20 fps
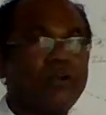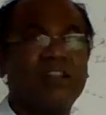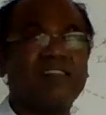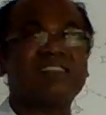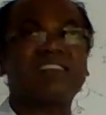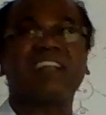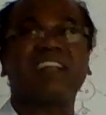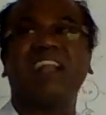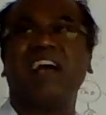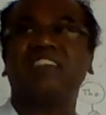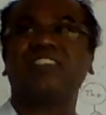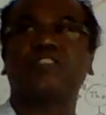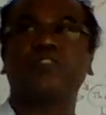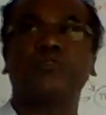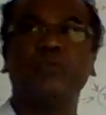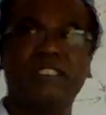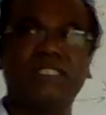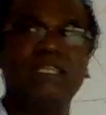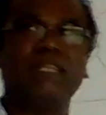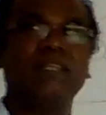as class
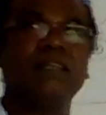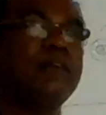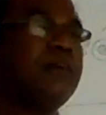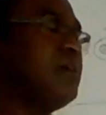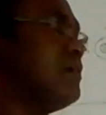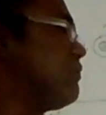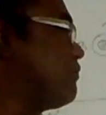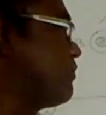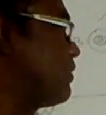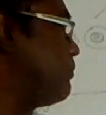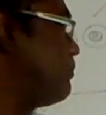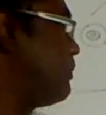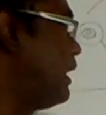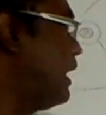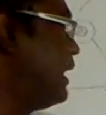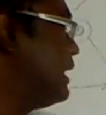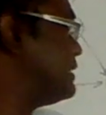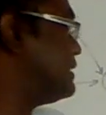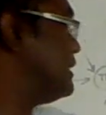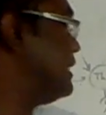switching from
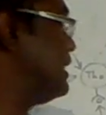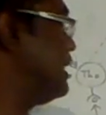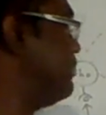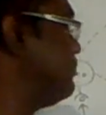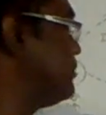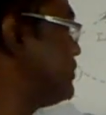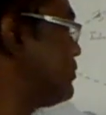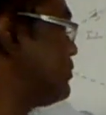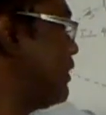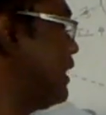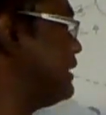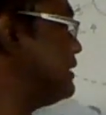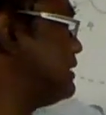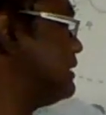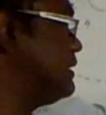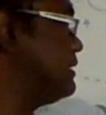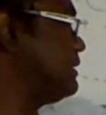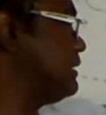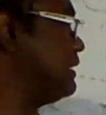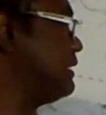IgM to
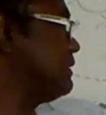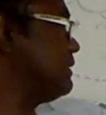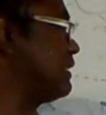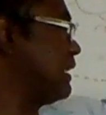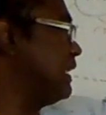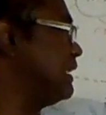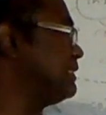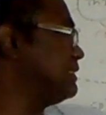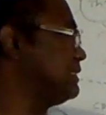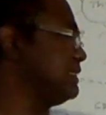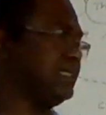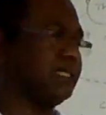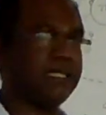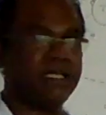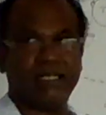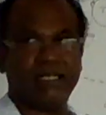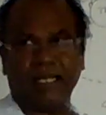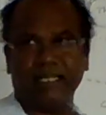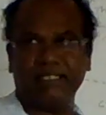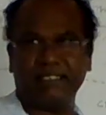IgG and then IgE
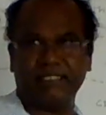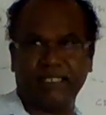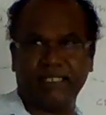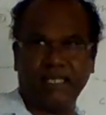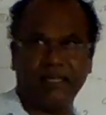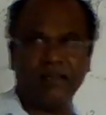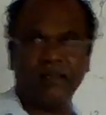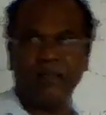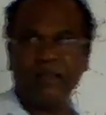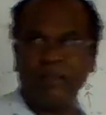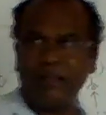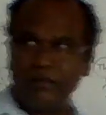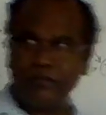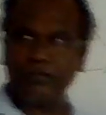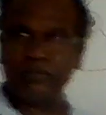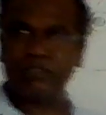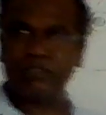and IgA, which